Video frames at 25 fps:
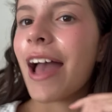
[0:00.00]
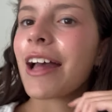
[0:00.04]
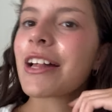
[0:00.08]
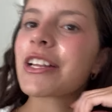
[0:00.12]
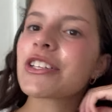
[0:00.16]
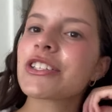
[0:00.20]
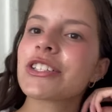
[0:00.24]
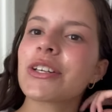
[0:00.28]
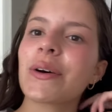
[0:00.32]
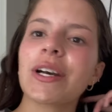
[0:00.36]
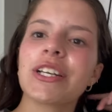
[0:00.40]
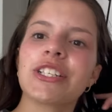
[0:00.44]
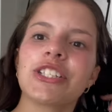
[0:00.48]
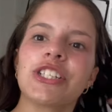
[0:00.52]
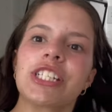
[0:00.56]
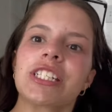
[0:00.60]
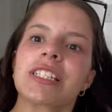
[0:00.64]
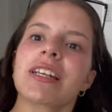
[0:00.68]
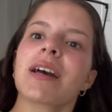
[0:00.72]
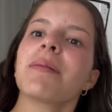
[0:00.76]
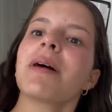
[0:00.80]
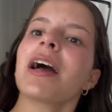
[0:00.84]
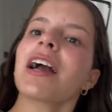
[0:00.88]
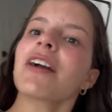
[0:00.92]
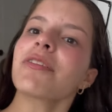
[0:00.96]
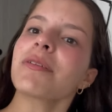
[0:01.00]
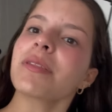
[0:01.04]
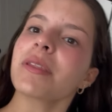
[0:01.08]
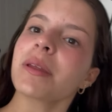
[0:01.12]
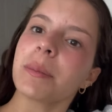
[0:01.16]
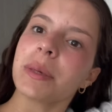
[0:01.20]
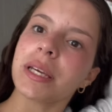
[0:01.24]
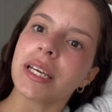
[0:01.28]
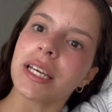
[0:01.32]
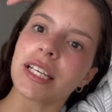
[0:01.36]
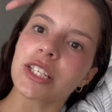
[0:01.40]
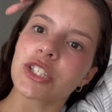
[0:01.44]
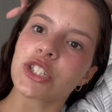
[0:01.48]
So I just got back from the
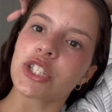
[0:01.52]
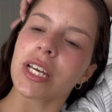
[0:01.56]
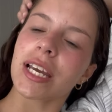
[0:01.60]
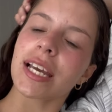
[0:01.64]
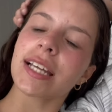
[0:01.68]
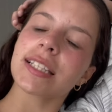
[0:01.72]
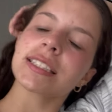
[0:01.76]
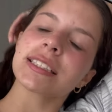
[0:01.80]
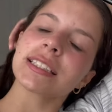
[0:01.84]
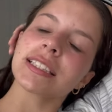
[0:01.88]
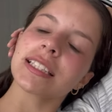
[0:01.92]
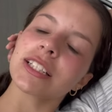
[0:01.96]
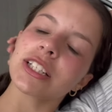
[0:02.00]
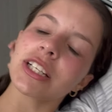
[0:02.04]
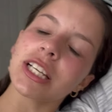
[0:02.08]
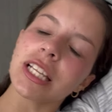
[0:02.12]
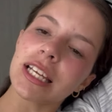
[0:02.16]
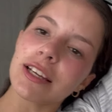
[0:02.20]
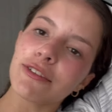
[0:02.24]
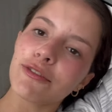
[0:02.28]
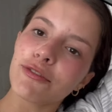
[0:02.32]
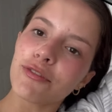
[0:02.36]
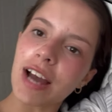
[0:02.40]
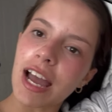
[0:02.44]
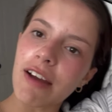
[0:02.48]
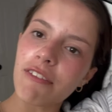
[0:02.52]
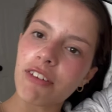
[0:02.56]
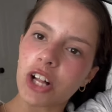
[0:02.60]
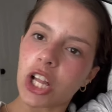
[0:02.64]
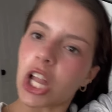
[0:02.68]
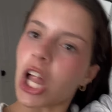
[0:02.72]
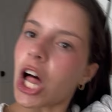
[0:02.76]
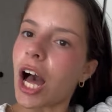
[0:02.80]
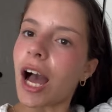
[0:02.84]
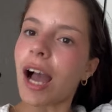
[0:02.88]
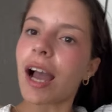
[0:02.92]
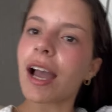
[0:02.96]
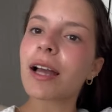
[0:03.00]
beach. It's literally 5
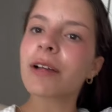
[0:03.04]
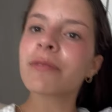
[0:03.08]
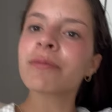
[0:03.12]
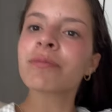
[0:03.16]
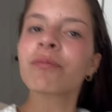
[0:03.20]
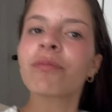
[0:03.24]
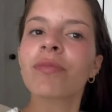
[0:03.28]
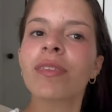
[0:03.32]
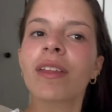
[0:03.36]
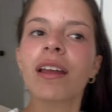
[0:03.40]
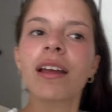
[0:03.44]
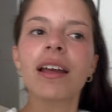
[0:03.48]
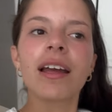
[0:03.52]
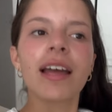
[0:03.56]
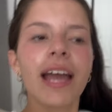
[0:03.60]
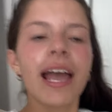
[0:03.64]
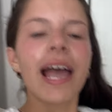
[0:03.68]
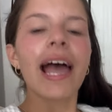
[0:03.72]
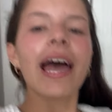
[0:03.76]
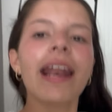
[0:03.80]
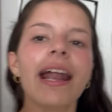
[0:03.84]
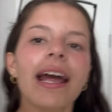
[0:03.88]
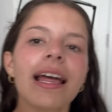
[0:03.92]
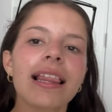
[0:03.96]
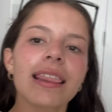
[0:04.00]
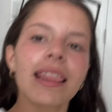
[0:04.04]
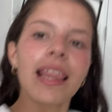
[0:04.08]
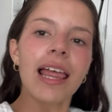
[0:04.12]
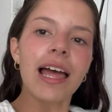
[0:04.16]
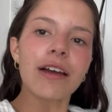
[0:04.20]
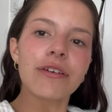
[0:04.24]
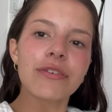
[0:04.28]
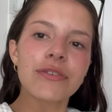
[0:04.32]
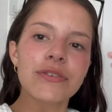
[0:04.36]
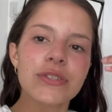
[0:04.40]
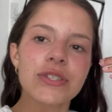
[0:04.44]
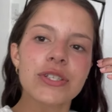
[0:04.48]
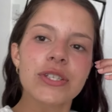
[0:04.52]
o'clock and I
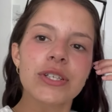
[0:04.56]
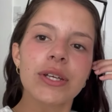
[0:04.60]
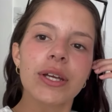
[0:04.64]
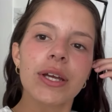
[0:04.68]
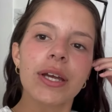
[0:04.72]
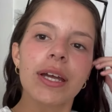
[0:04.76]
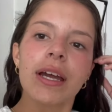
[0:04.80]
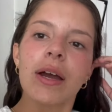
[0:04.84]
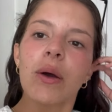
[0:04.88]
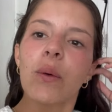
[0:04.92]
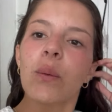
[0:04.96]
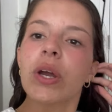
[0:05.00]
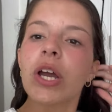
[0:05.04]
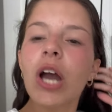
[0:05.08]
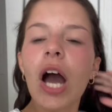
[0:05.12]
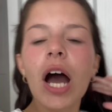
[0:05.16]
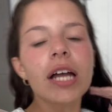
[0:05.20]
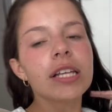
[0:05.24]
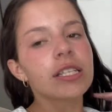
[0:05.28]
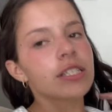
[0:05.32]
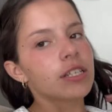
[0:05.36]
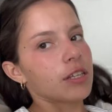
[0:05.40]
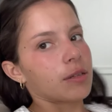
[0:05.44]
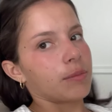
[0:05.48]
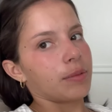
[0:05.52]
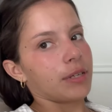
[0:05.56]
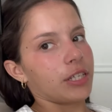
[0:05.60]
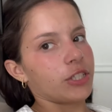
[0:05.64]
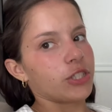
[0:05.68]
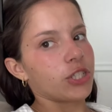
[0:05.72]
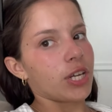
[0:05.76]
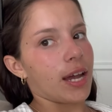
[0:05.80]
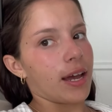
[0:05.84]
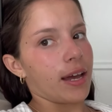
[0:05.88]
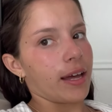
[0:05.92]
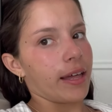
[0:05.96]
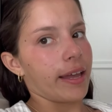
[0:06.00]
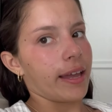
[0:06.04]
left. We got to the beach
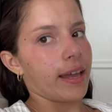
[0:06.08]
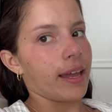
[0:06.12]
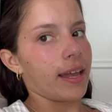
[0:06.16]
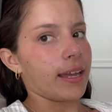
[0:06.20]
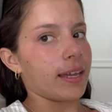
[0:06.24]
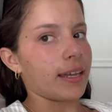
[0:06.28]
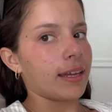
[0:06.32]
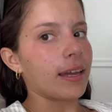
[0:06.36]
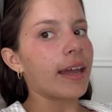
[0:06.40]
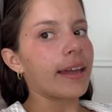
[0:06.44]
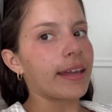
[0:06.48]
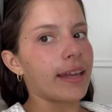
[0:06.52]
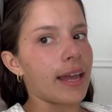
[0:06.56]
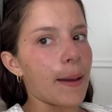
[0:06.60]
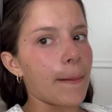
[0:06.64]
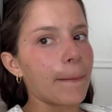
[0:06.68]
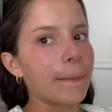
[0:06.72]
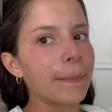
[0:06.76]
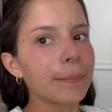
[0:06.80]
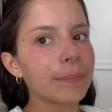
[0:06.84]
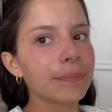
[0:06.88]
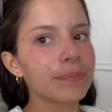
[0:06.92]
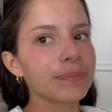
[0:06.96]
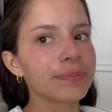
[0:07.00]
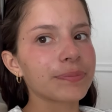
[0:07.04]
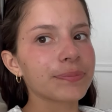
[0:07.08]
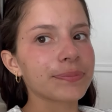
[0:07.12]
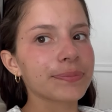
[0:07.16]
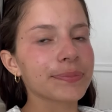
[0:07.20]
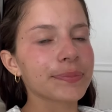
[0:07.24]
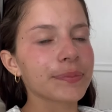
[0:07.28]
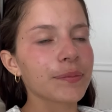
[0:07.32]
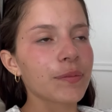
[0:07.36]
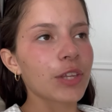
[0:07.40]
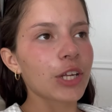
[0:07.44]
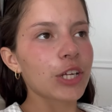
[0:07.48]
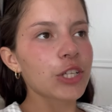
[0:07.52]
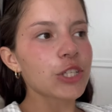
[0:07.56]
at 8 a.m.
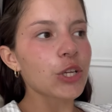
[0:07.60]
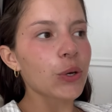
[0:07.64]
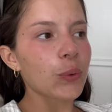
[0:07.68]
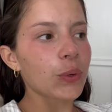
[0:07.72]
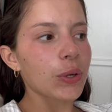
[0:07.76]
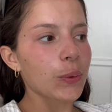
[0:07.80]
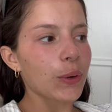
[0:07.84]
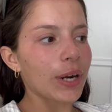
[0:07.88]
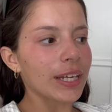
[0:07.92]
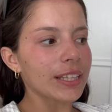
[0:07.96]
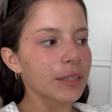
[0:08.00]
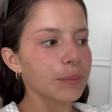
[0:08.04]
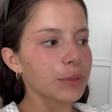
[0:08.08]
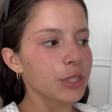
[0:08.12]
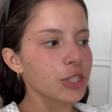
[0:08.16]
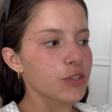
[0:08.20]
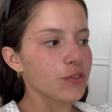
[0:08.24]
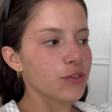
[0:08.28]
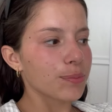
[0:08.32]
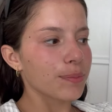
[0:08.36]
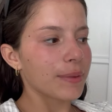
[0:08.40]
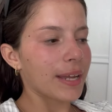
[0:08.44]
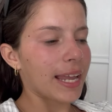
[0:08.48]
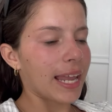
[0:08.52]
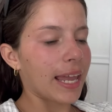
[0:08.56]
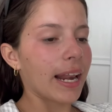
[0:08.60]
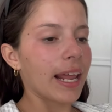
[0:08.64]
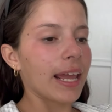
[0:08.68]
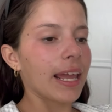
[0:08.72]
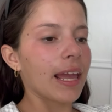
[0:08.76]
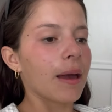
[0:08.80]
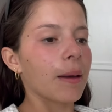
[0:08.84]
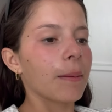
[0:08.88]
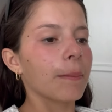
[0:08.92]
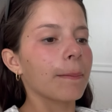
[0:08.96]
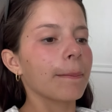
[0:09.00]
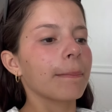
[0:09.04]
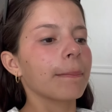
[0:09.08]
So we were at the beach from 8
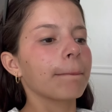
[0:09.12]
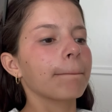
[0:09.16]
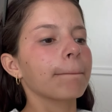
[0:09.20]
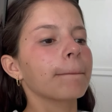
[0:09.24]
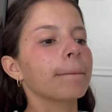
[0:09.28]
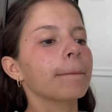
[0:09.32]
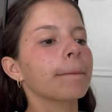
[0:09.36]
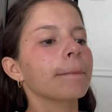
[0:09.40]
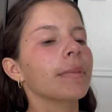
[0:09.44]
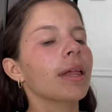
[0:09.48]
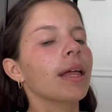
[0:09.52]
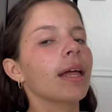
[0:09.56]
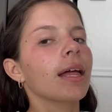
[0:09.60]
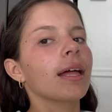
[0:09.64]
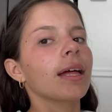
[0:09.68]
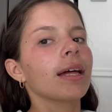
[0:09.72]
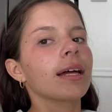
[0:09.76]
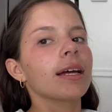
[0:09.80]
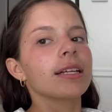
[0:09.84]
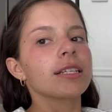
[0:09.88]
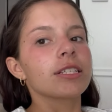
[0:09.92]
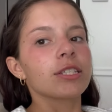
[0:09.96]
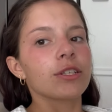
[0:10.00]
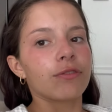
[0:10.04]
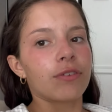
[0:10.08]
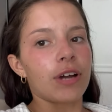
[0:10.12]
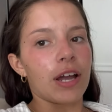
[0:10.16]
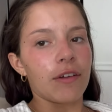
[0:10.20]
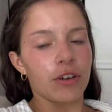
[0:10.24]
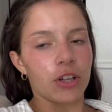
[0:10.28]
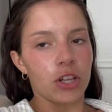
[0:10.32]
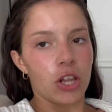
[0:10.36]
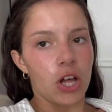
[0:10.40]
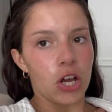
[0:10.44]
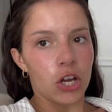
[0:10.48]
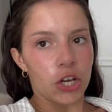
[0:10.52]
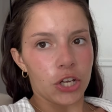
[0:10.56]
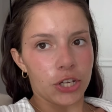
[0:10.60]
a.m. to 5
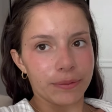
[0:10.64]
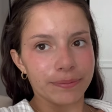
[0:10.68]
o'clock.